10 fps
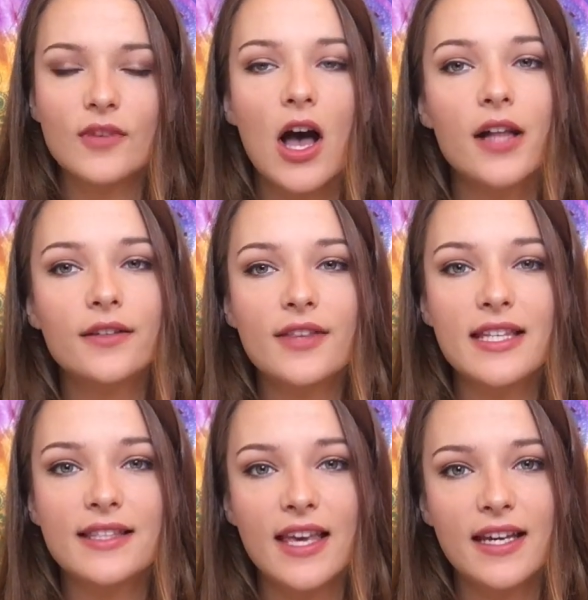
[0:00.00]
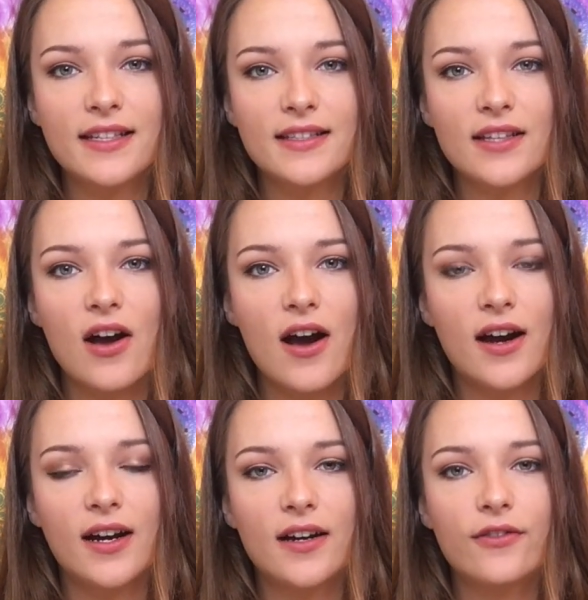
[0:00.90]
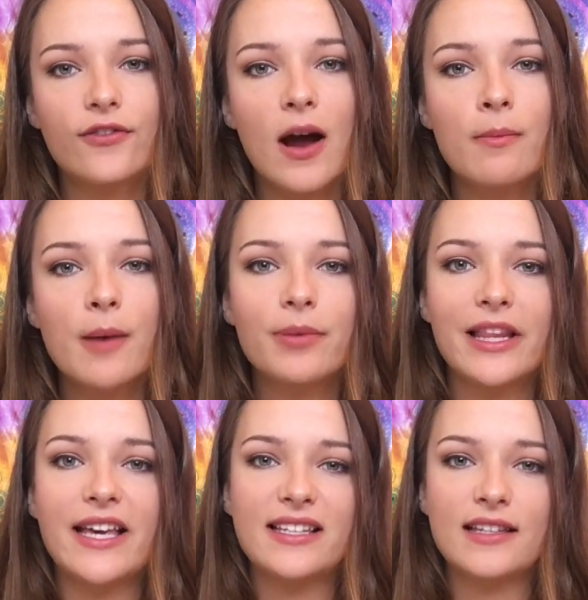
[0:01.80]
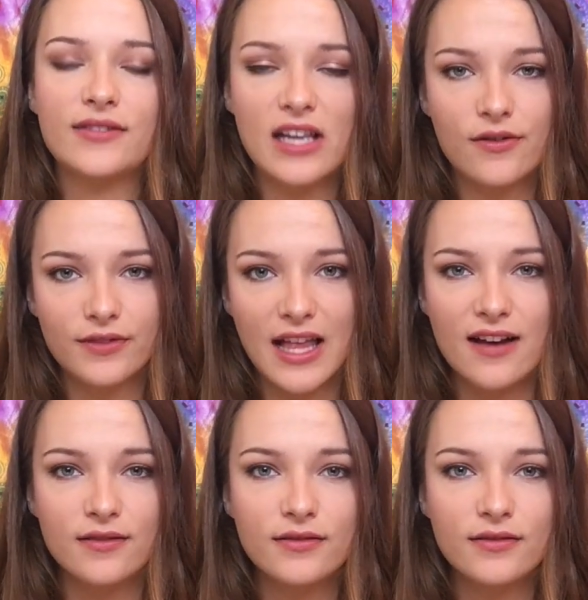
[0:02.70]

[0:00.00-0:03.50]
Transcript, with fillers: All of these things are from a place of self-love.